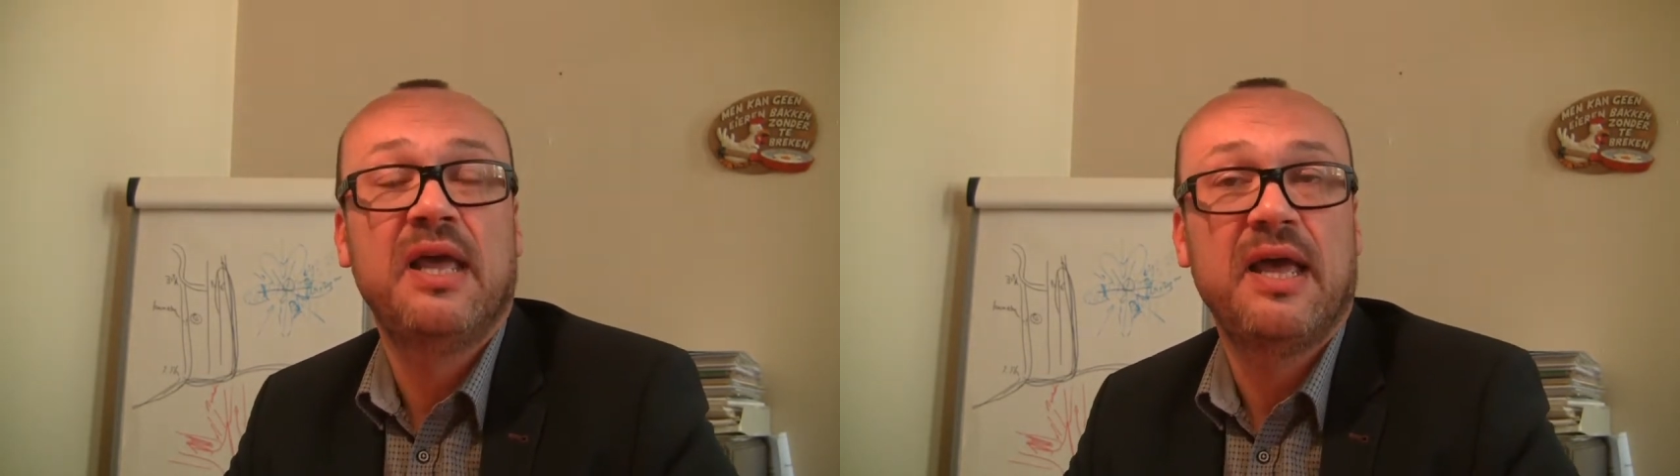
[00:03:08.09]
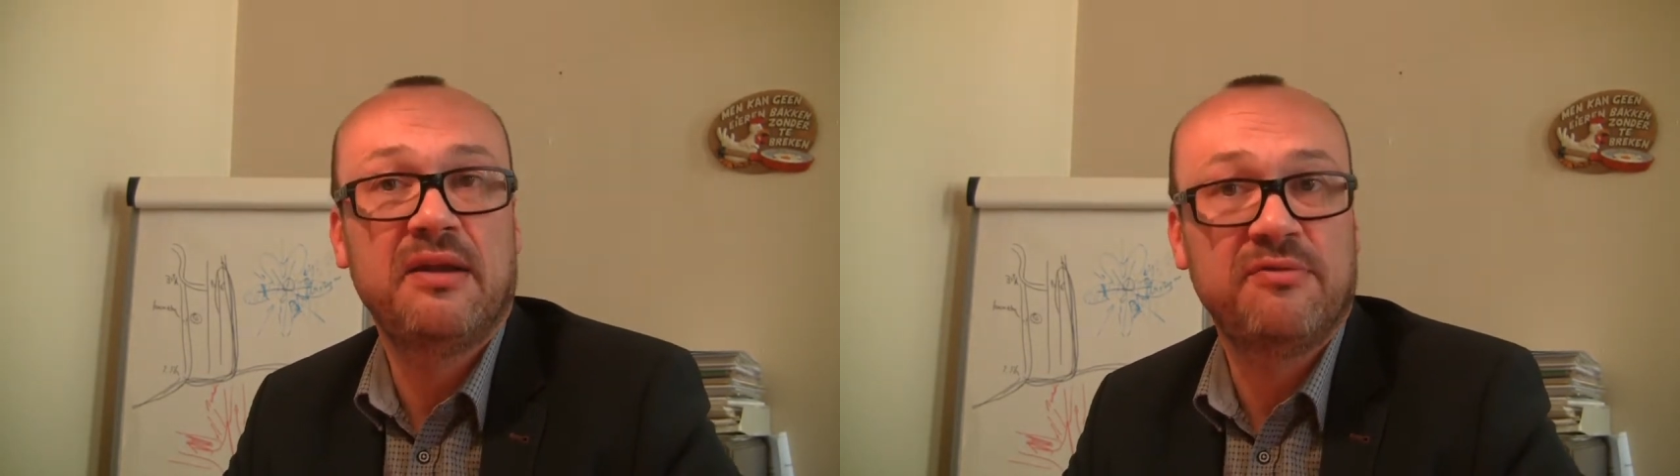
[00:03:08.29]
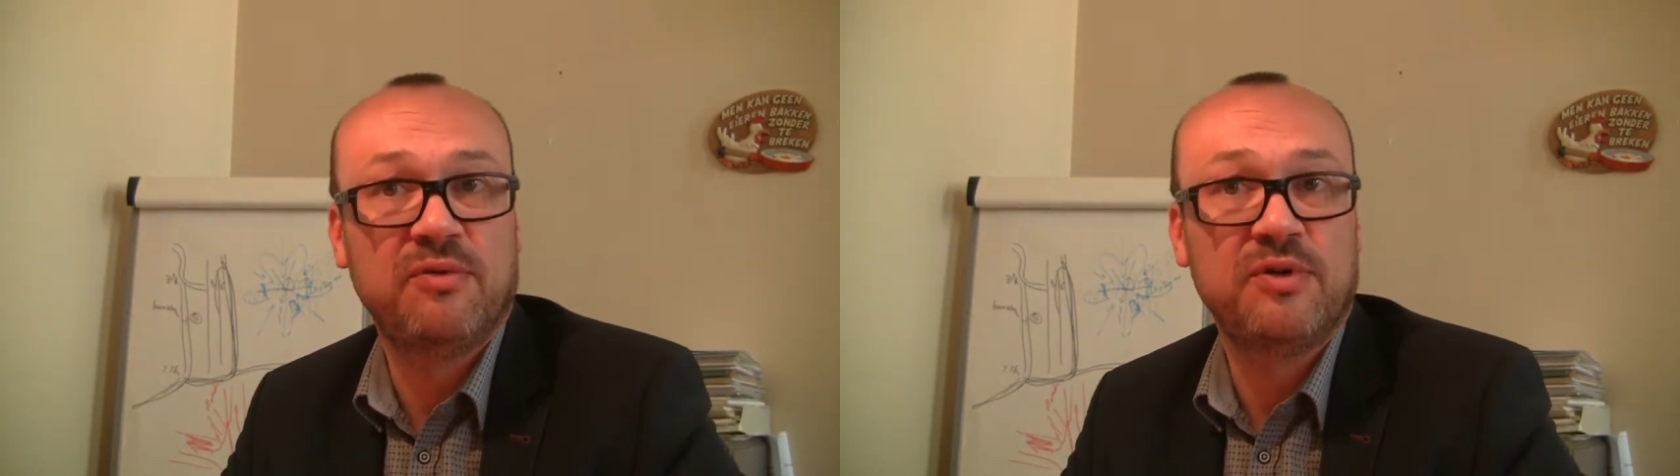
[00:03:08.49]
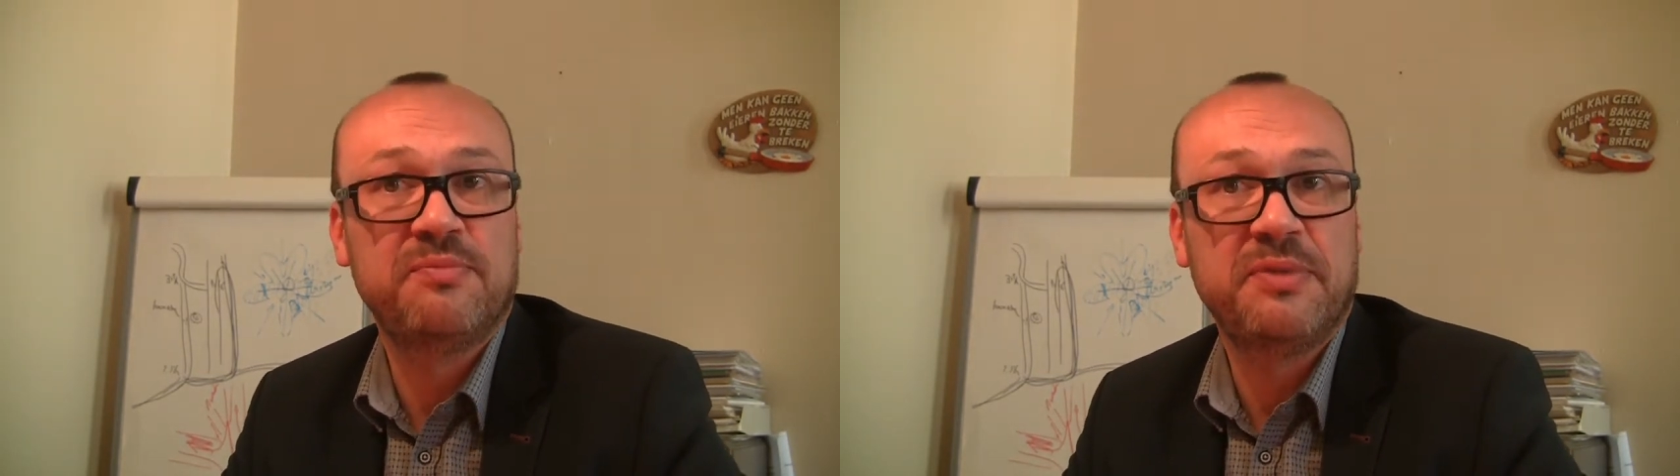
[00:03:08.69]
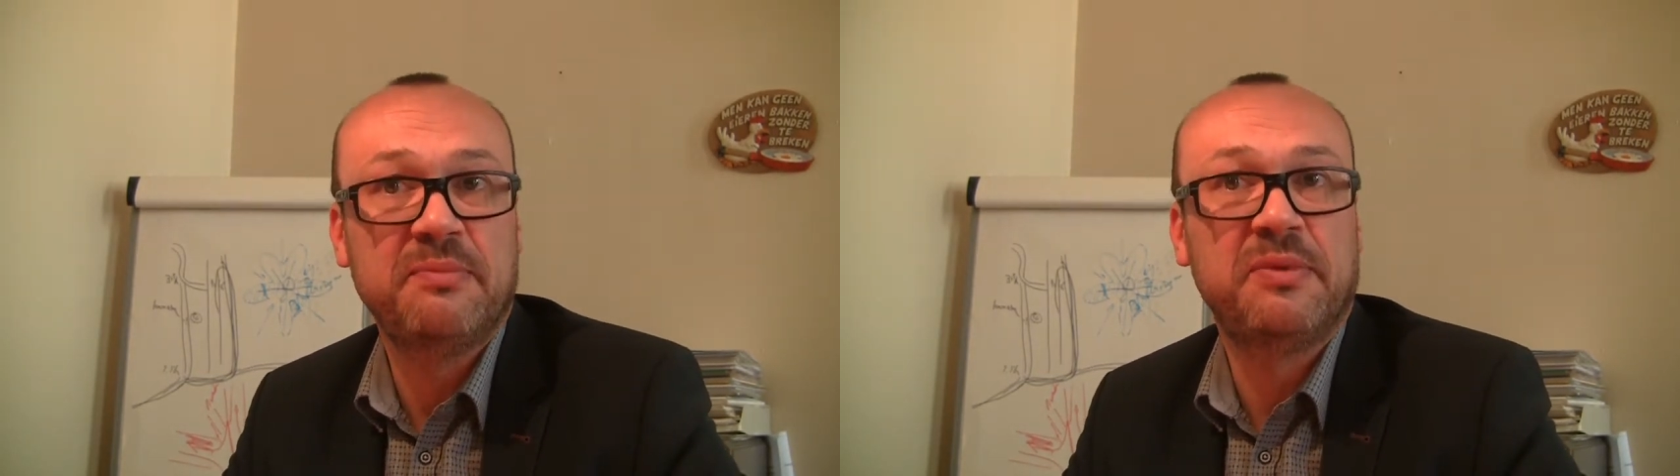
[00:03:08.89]
and
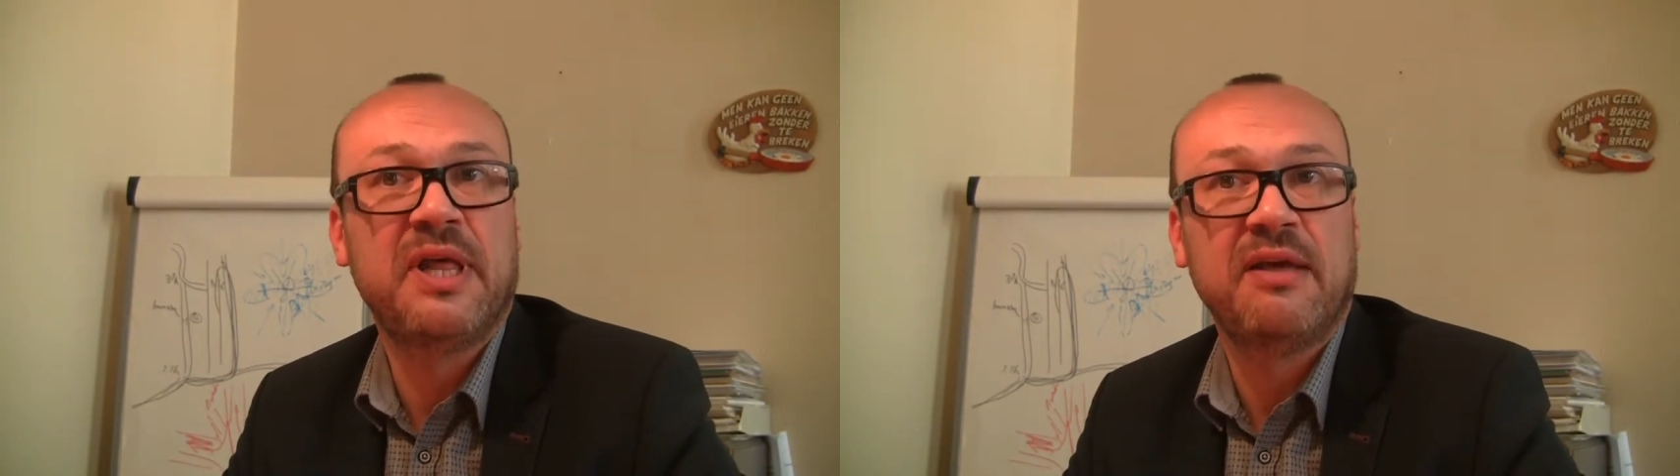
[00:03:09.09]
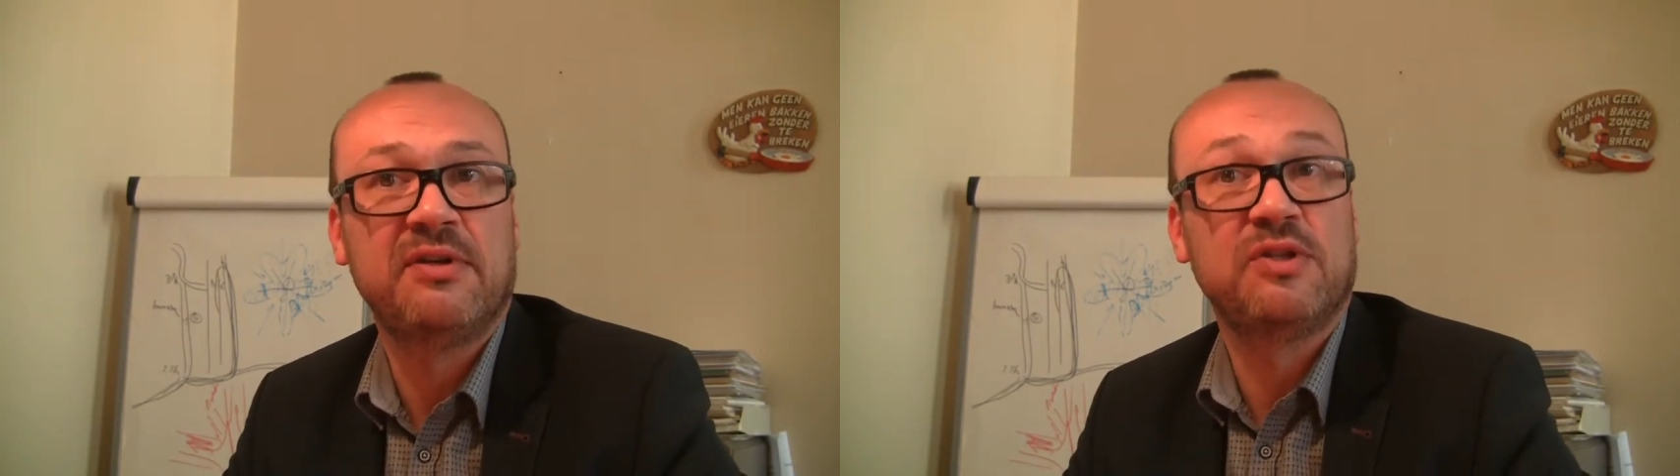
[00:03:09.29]
avoid people having